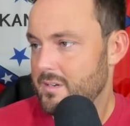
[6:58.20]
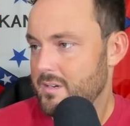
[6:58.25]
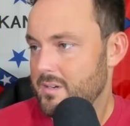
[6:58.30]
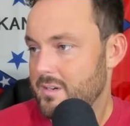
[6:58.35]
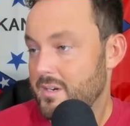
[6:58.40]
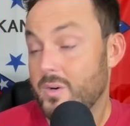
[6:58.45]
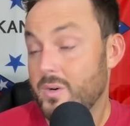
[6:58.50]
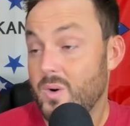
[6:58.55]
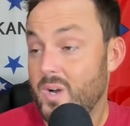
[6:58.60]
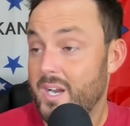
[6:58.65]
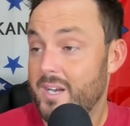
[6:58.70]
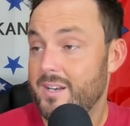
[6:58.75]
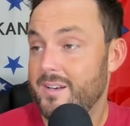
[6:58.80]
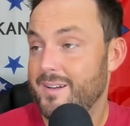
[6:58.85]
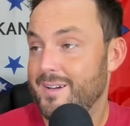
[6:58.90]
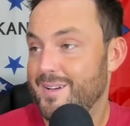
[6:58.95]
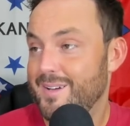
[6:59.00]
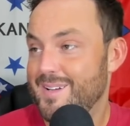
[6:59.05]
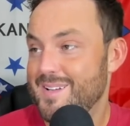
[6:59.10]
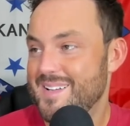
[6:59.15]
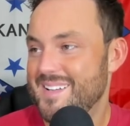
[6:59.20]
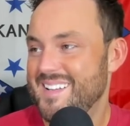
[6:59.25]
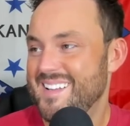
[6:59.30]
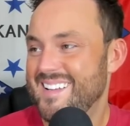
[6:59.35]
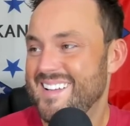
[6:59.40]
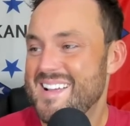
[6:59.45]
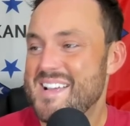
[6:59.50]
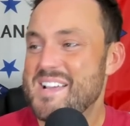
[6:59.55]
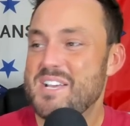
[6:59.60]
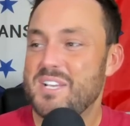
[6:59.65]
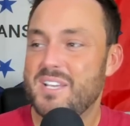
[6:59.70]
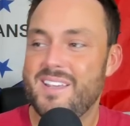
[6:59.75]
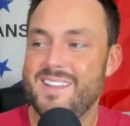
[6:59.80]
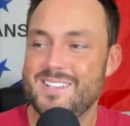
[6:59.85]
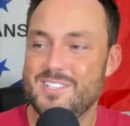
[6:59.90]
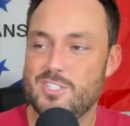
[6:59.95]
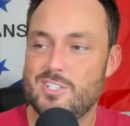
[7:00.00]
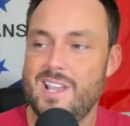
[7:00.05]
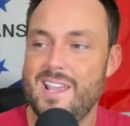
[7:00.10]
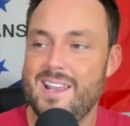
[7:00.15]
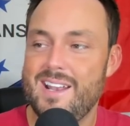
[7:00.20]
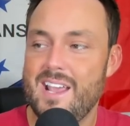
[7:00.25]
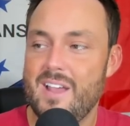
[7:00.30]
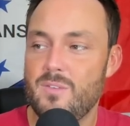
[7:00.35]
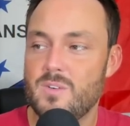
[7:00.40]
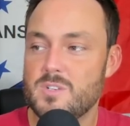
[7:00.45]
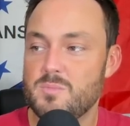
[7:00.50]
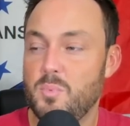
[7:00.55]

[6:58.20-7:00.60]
Now, granted, Kent State averaged